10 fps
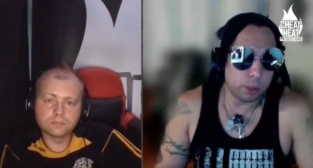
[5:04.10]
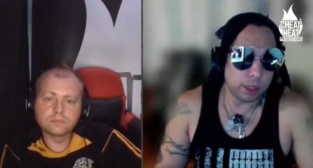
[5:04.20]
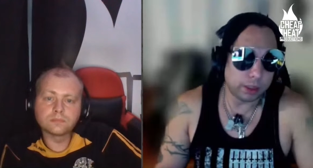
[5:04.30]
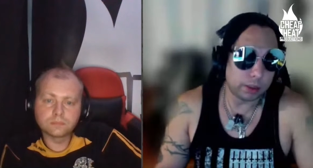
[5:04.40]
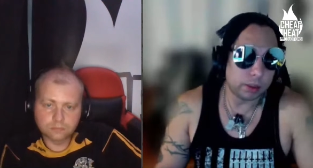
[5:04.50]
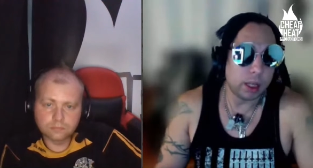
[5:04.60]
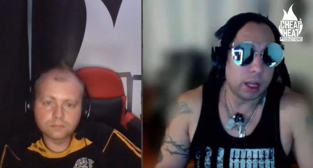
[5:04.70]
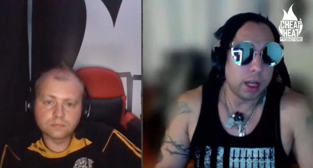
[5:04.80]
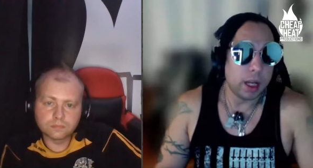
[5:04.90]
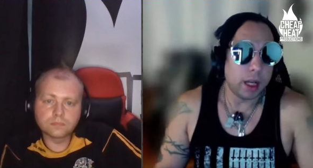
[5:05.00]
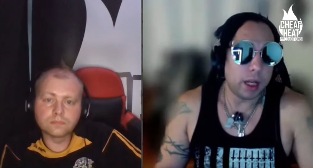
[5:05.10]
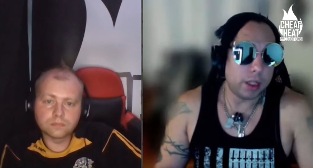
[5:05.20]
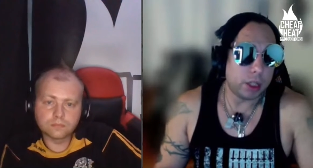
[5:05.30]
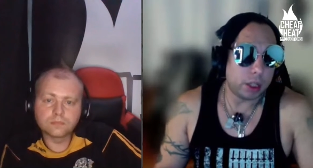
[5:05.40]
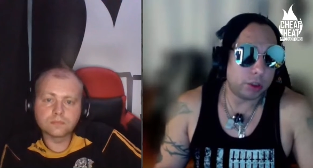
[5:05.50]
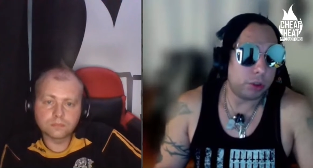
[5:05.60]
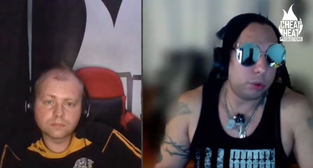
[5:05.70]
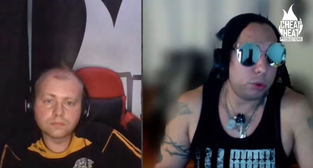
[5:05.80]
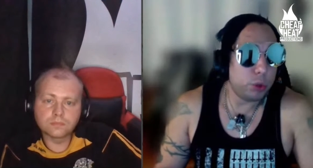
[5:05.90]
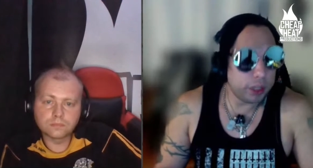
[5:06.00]
Speaker 1: it's industrial
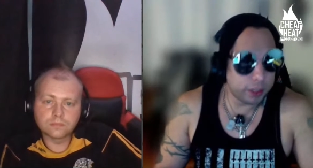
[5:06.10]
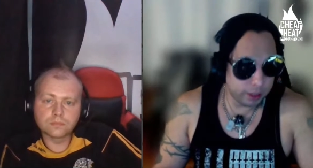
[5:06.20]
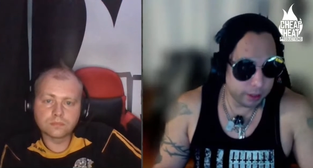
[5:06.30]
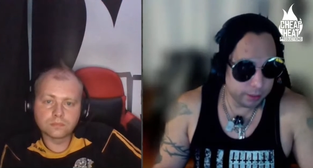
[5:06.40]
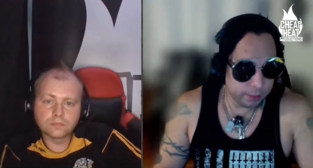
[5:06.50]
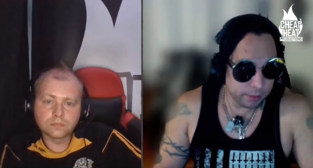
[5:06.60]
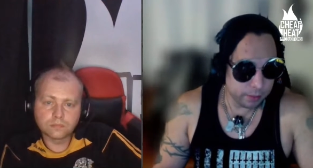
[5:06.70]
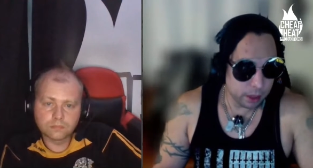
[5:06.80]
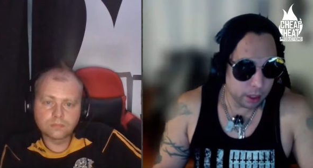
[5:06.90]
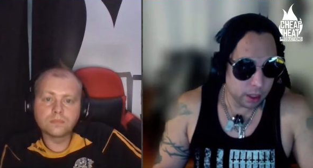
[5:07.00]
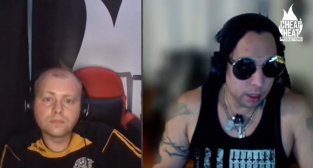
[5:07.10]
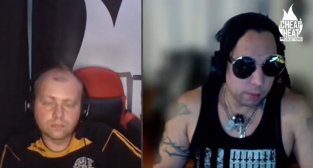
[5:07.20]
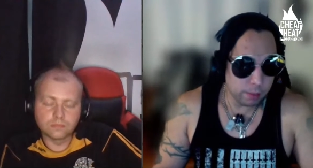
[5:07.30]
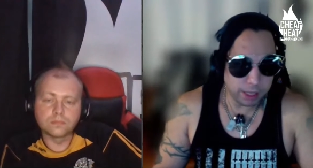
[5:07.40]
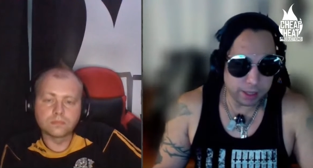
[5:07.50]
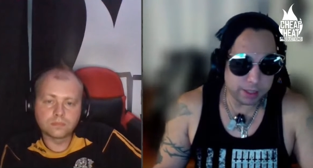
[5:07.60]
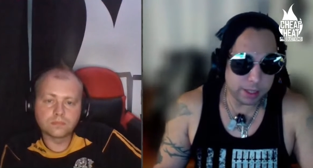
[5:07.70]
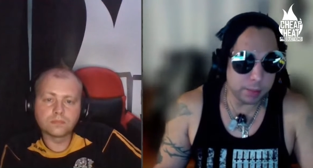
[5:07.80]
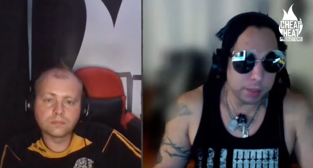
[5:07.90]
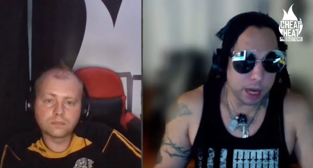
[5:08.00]
rooted. But at the
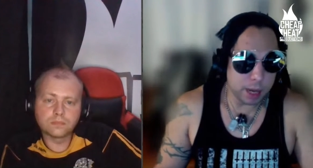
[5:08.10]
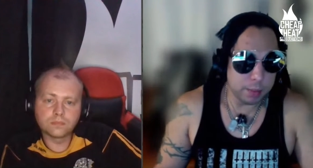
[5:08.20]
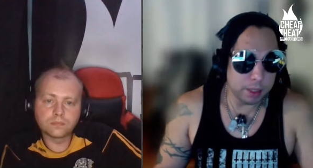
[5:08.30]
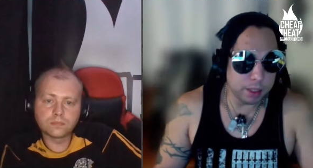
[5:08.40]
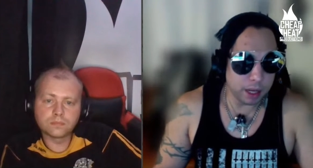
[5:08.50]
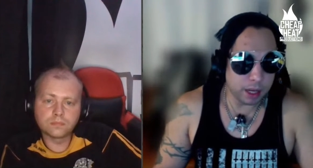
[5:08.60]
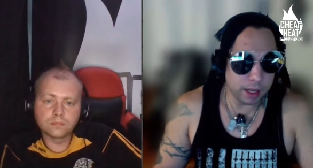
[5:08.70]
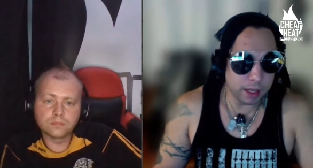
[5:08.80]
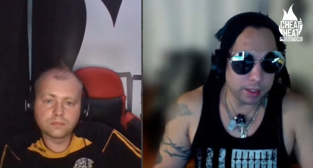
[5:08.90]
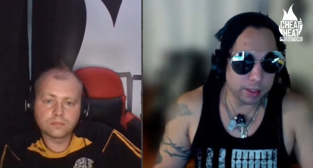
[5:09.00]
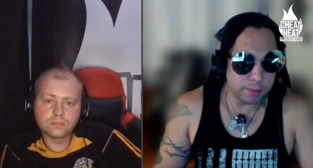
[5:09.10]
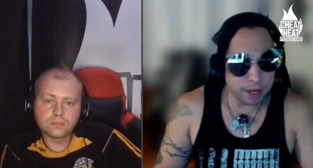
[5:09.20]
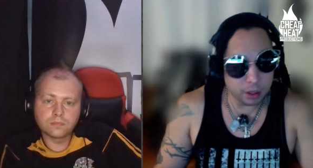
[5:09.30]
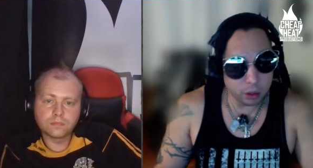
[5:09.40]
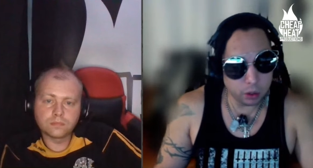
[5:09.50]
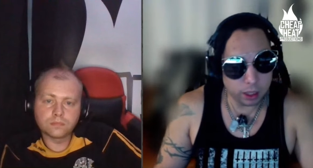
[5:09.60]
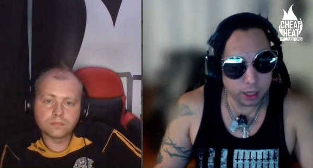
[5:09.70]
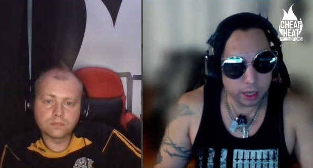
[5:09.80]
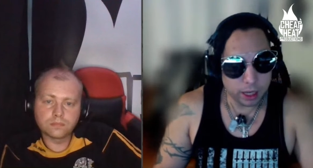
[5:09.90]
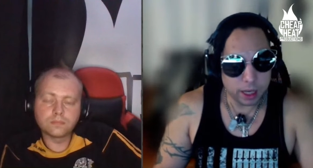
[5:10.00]
same time, it's uh, it's metal,
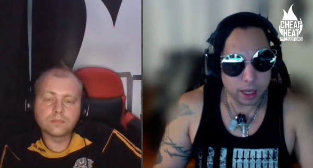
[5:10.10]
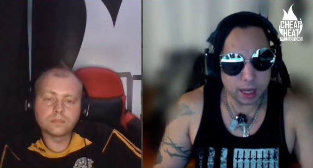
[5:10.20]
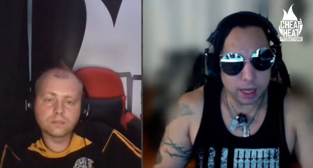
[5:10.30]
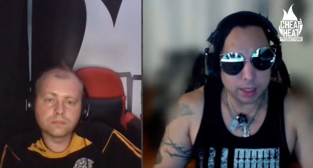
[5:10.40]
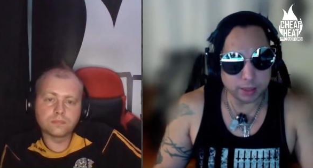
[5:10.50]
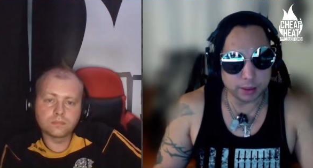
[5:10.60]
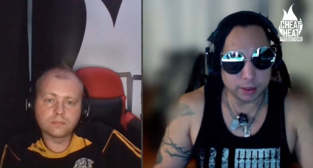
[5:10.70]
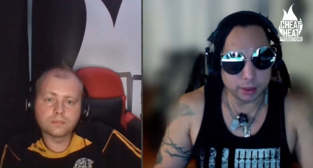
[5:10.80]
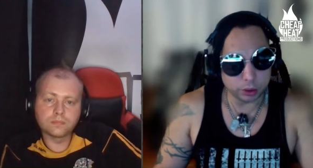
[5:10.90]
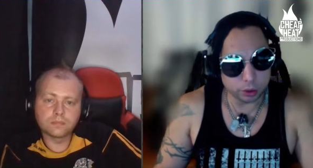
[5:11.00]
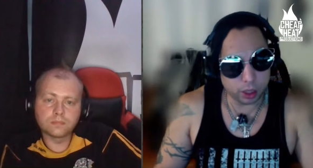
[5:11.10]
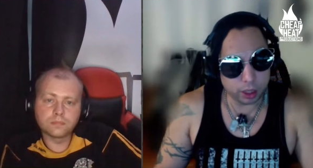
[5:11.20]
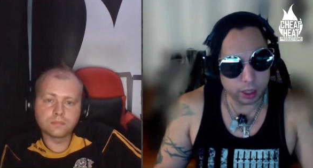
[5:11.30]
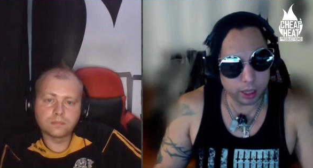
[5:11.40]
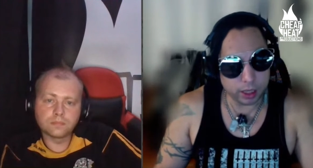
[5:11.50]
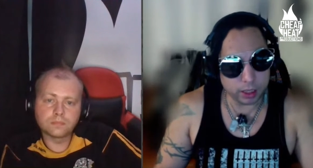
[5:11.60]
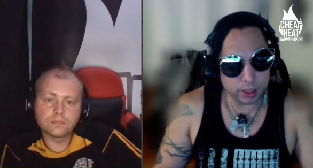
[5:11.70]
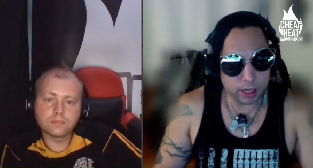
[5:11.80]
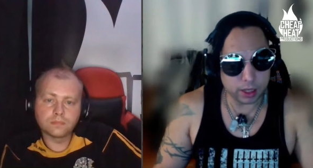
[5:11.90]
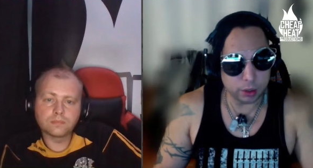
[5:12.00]
and it's electronic and it's
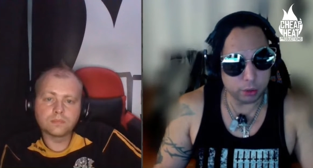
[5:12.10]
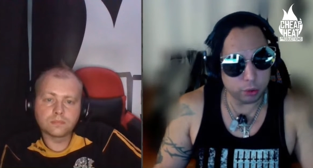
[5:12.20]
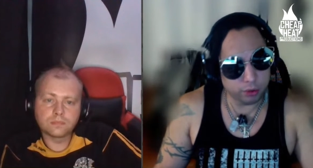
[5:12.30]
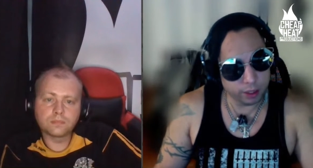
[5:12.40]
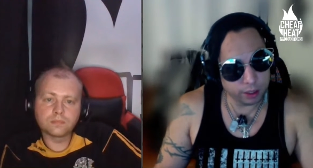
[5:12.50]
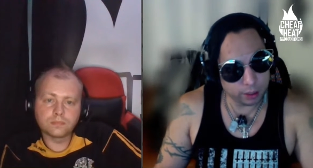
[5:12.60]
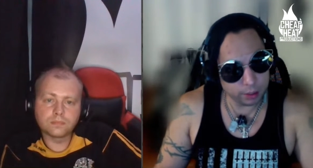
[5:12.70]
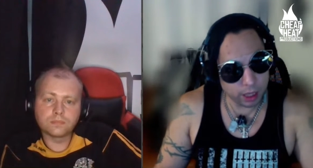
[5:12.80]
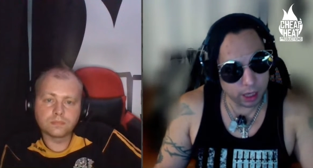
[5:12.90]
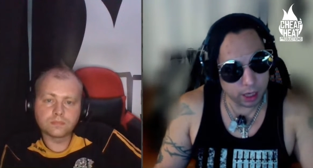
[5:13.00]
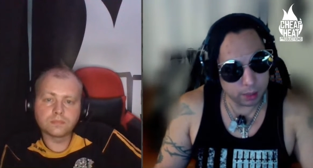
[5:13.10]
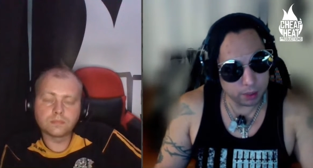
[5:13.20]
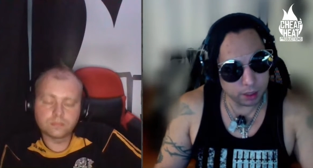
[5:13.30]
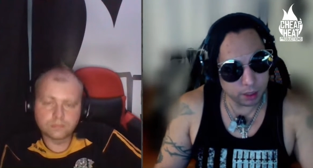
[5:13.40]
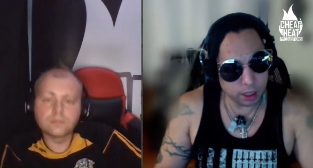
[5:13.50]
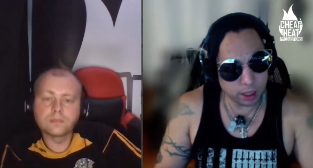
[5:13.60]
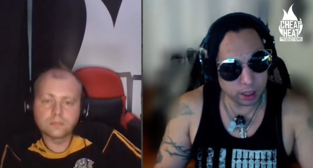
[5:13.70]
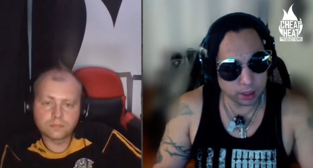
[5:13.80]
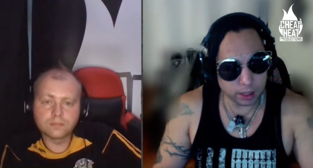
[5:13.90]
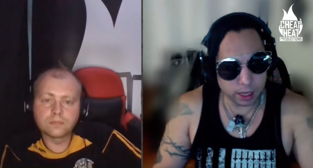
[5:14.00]
kind of groovy sometimes and
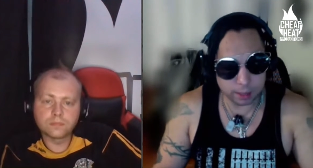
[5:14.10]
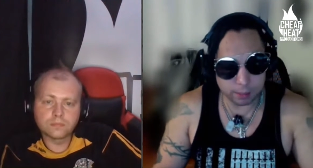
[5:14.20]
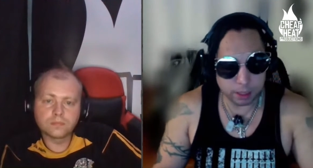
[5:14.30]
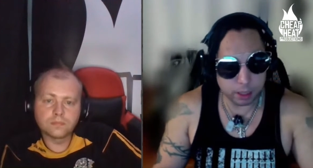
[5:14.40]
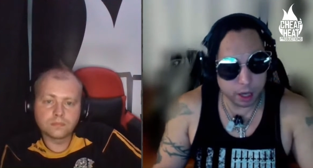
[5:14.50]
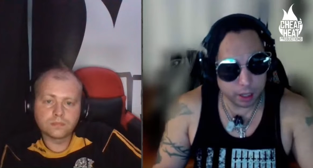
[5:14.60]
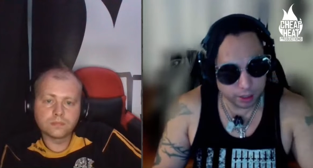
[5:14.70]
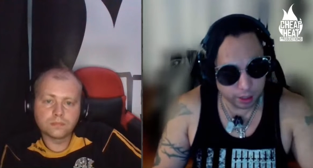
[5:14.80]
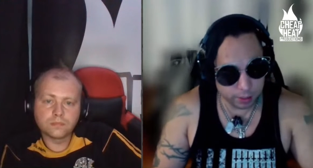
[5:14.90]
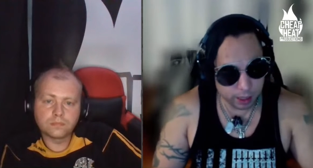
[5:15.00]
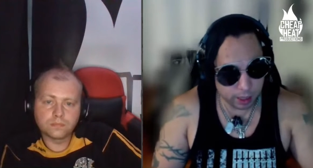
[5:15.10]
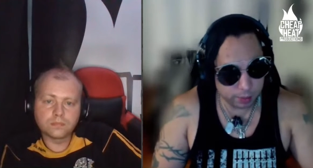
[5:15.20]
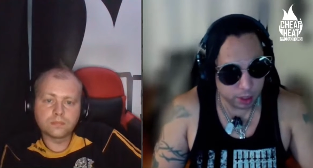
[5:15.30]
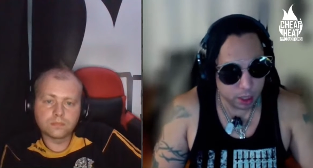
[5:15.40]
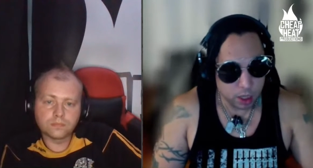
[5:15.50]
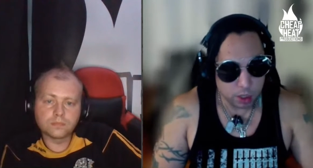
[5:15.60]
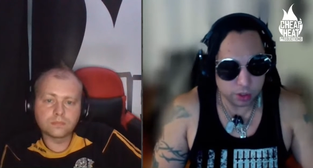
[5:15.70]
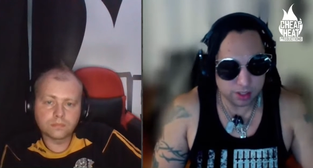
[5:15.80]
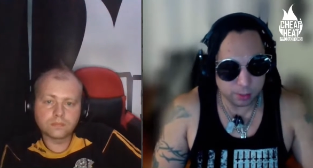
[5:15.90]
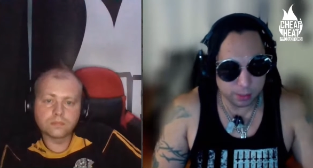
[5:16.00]
it's kind of melodic sometimes so
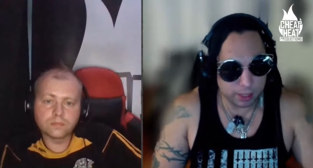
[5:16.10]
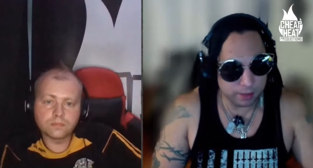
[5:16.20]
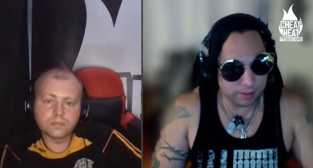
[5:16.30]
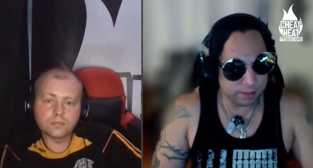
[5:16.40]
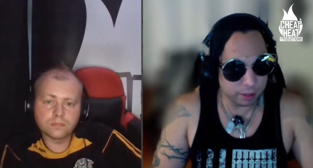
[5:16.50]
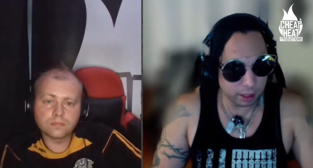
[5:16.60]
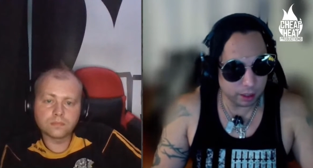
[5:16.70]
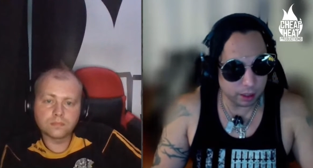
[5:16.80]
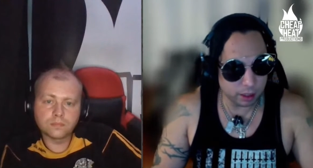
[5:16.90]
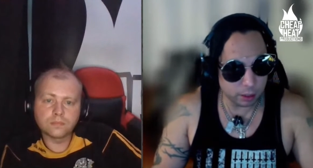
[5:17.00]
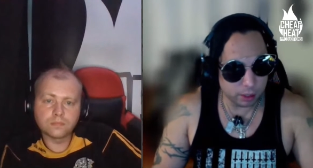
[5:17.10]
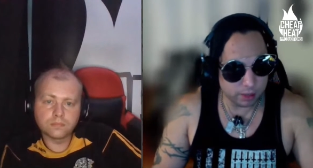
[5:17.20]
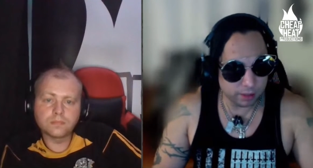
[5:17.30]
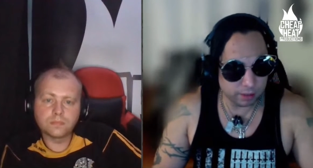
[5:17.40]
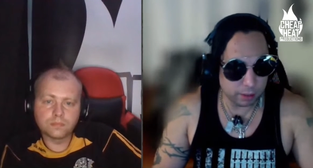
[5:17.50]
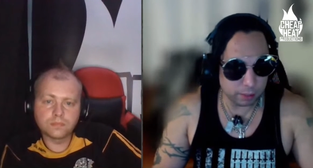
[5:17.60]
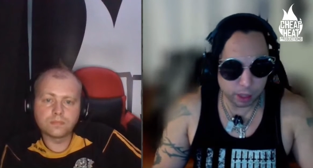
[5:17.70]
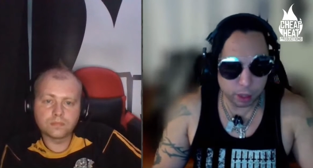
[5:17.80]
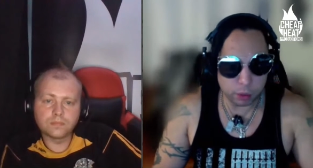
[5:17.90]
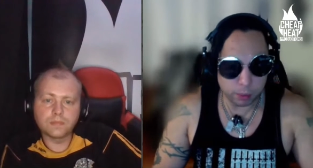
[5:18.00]
it's a blend of everything a little bit of everything but it
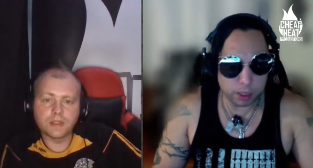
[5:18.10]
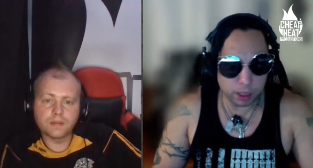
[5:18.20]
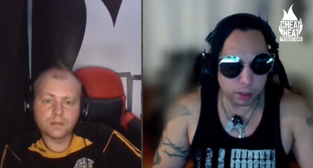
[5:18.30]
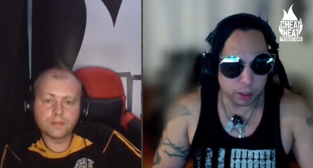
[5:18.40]
would be